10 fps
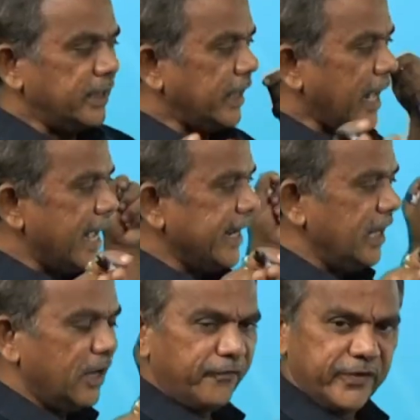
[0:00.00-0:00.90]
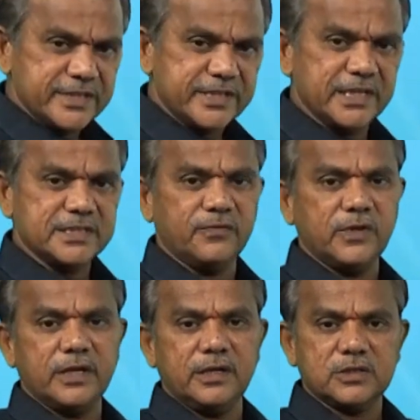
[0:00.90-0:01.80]
the angle of
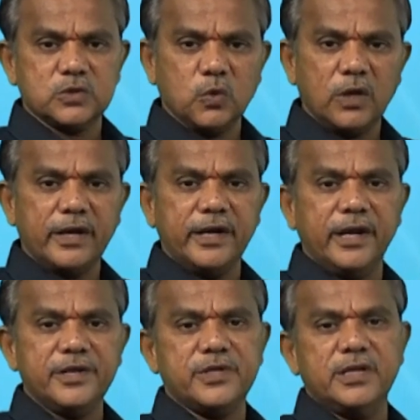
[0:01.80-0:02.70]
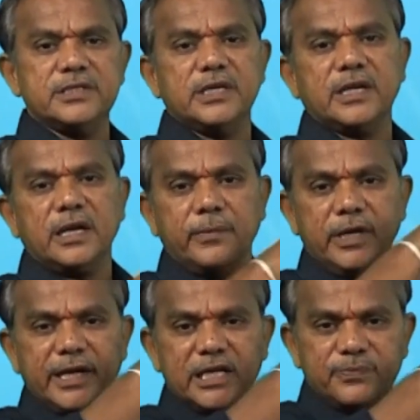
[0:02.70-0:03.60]
incidence of the solar radiation is
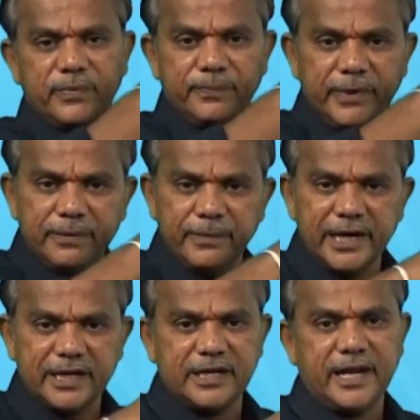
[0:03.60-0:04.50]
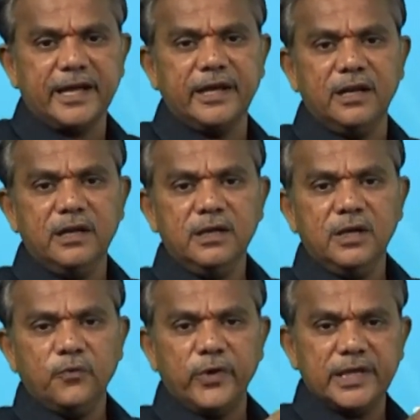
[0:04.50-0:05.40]
at it has been made at an
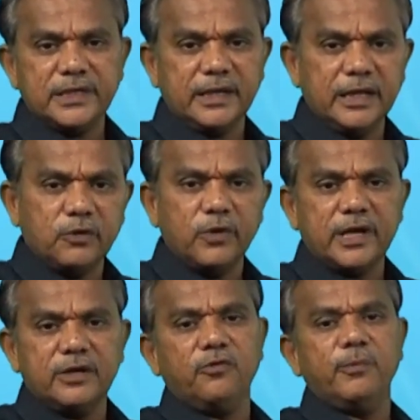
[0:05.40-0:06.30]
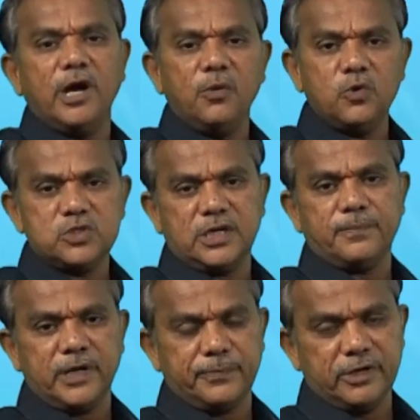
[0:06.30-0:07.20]
angle, whereas at equator it will be
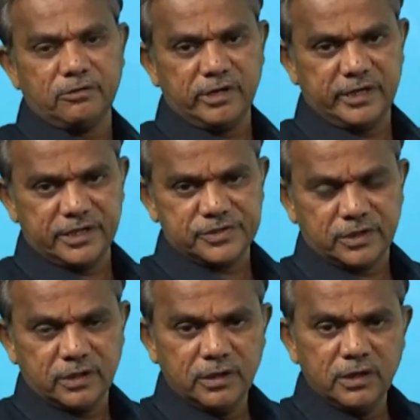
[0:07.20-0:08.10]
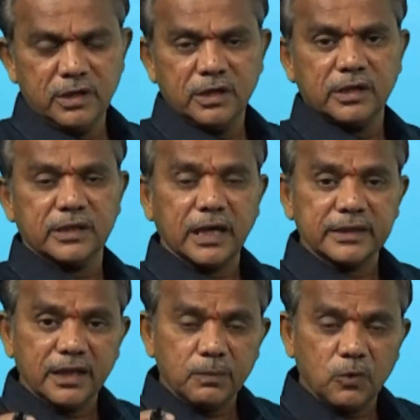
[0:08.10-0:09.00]
almost at perpendicular in nature.
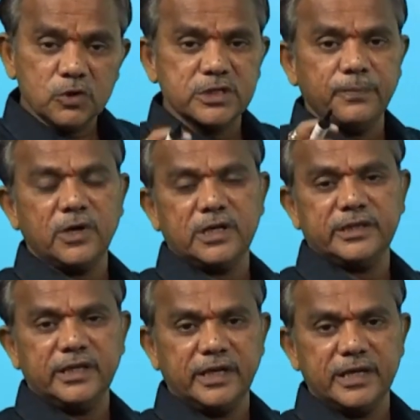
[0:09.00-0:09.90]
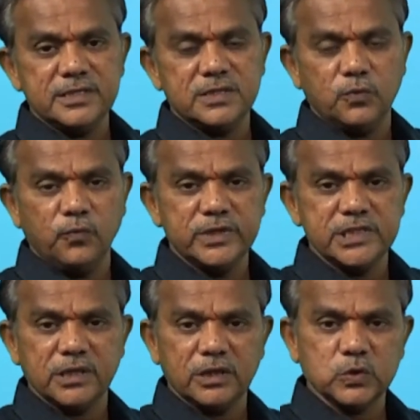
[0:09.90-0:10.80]
And the other most important thing
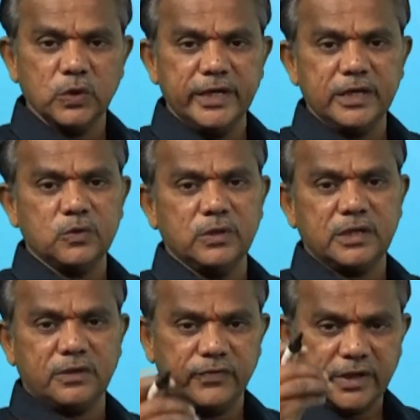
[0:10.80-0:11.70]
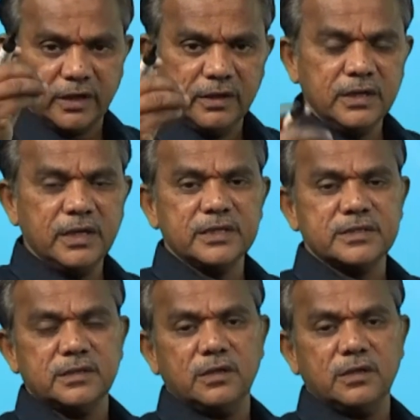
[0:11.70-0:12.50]
is, which is also leading to that of the